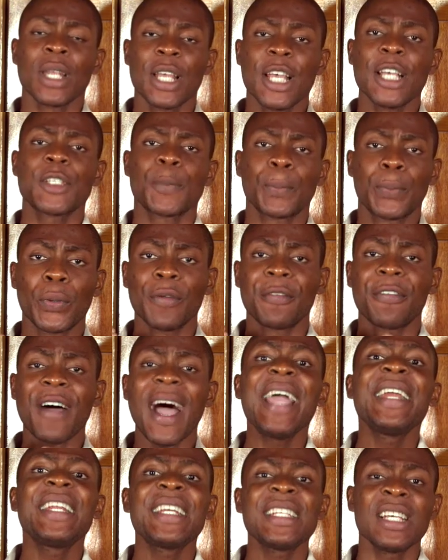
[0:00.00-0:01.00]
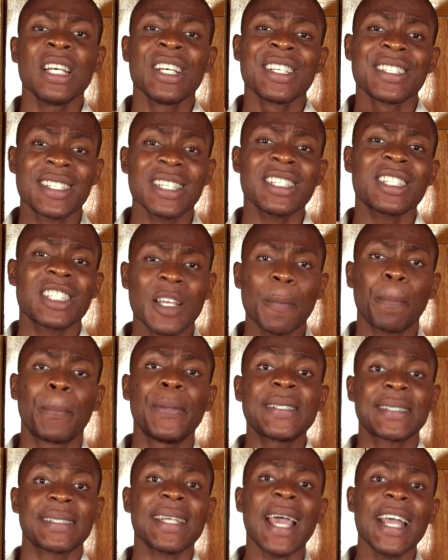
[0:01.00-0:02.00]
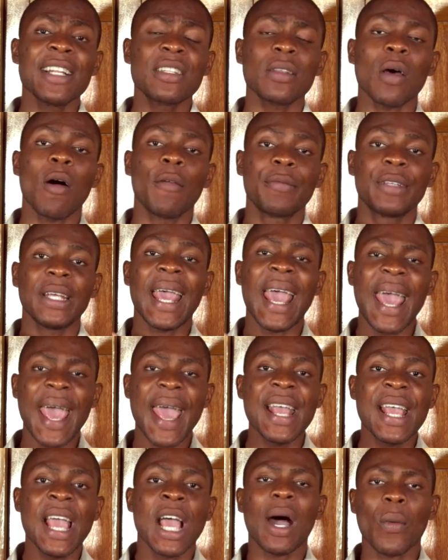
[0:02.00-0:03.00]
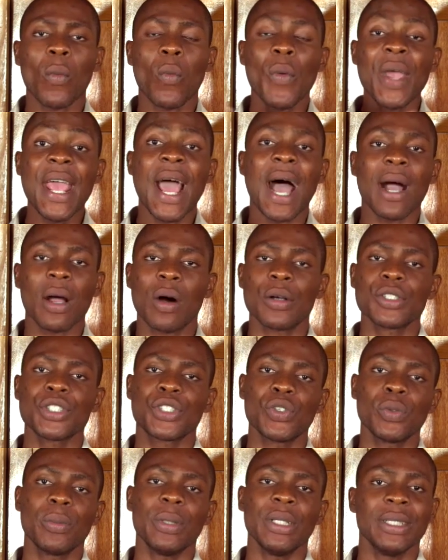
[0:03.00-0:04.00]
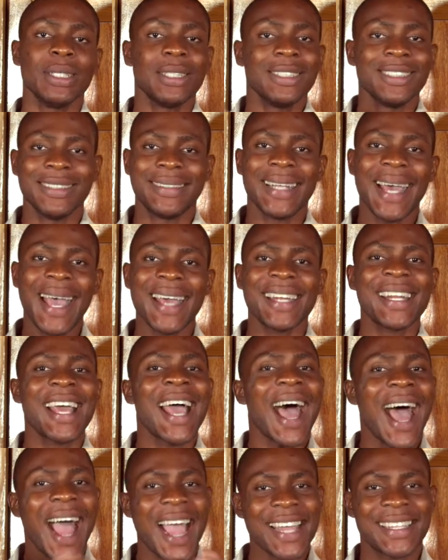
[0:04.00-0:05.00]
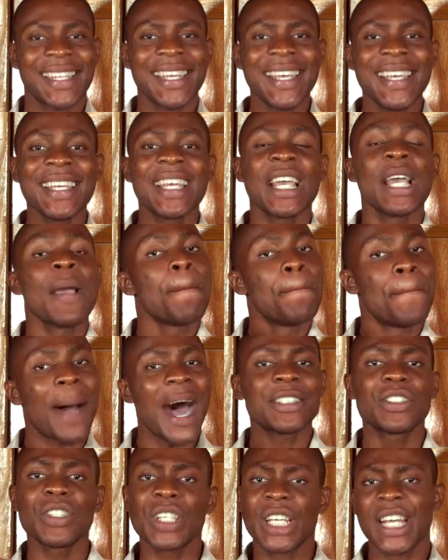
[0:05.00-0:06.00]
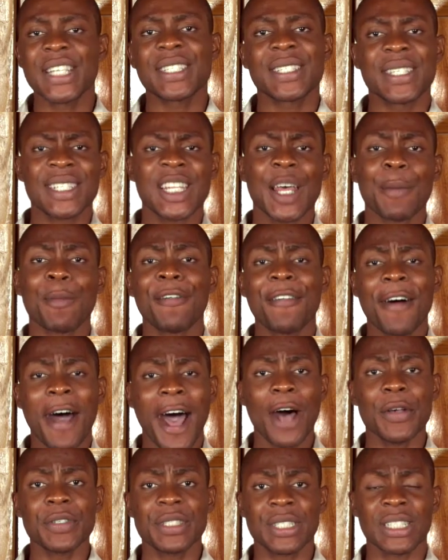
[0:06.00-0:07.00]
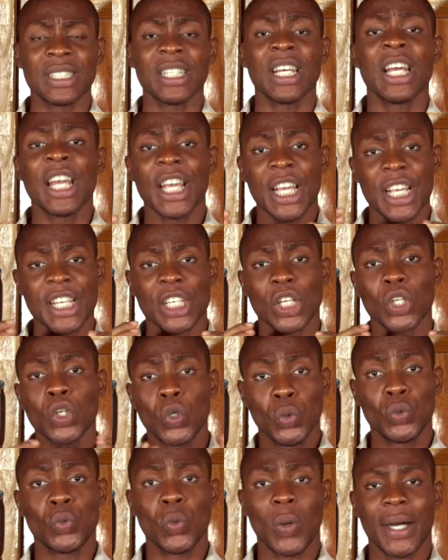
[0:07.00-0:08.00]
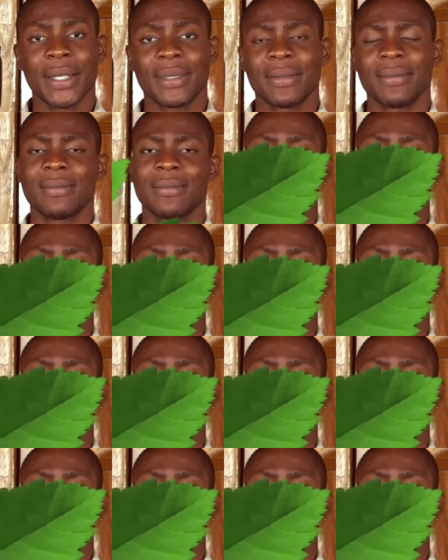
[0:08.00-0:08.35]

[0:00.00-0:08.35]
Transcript: is providing 60% of the egg that we are consuming, then I think battery cage system of housing is a good one.